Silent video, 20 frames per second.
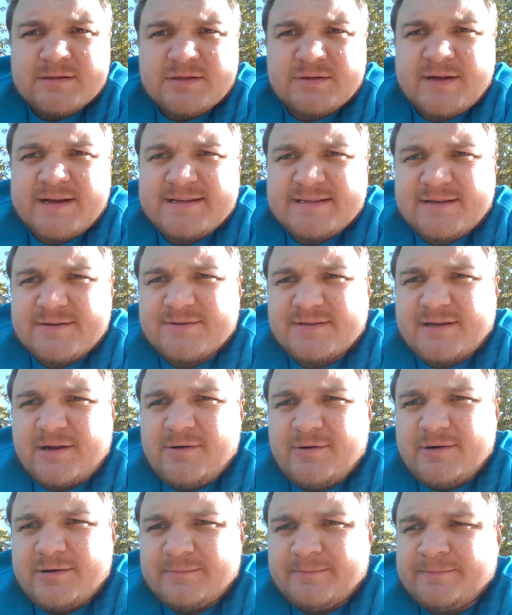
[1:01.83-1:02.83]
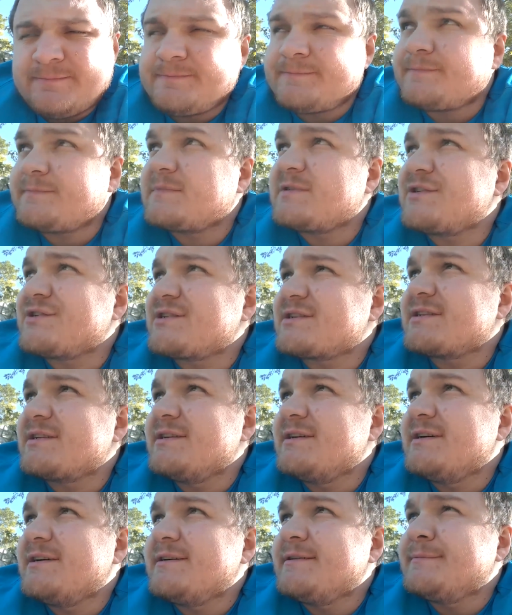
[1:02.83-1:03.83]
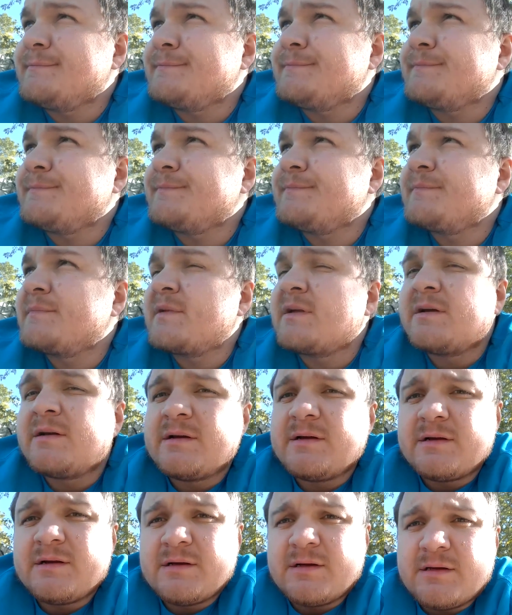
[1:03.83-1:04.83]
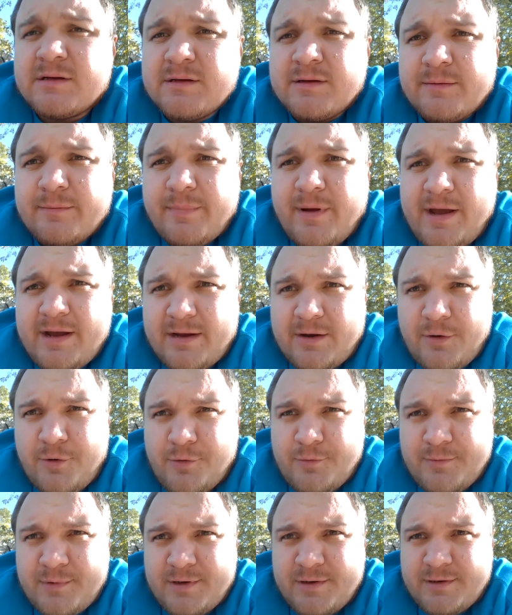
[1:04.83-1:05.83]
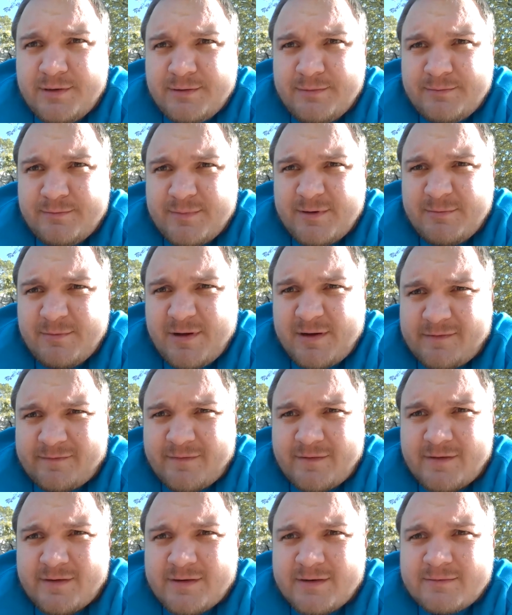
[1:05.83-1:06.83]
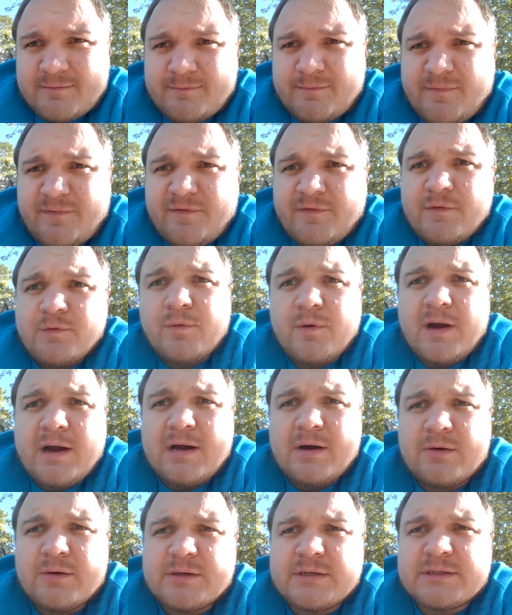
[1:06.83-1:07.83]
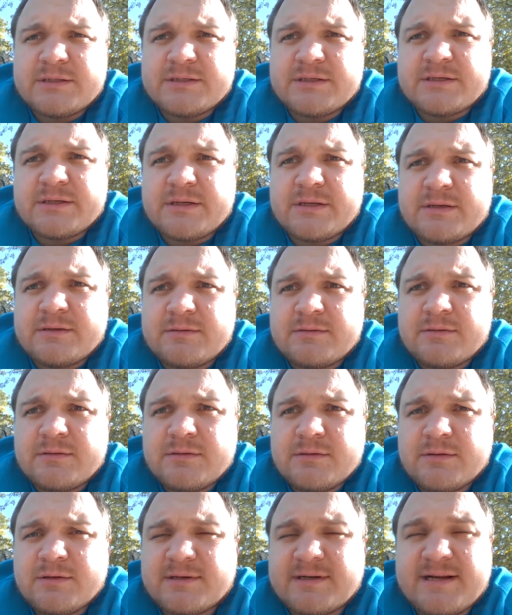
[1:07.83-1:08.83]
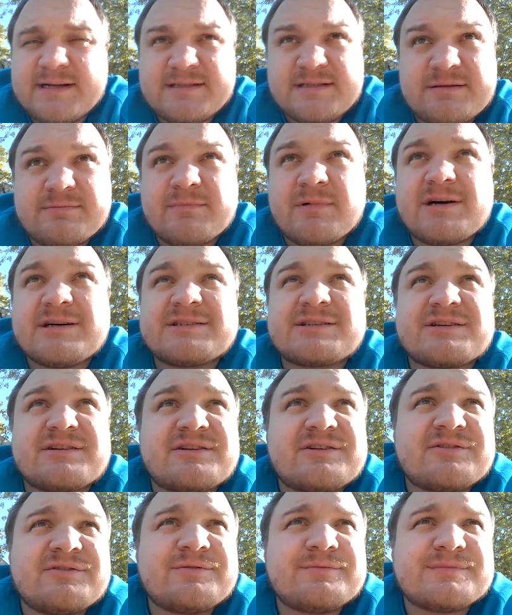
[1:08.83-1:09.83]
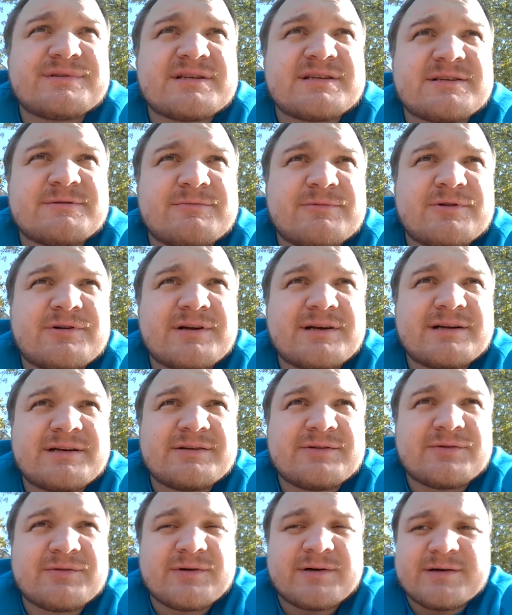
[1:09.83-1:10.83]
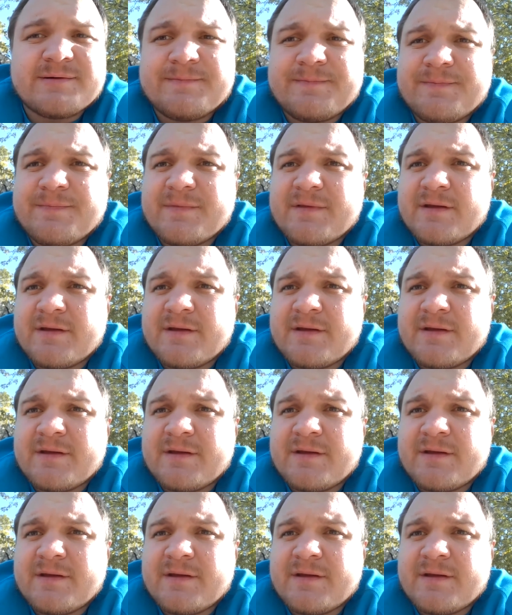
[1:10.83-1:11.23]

So guys, how's it going? Just uh, back home here. Been back for a few hours. Looked at some modular homes this morning to uh,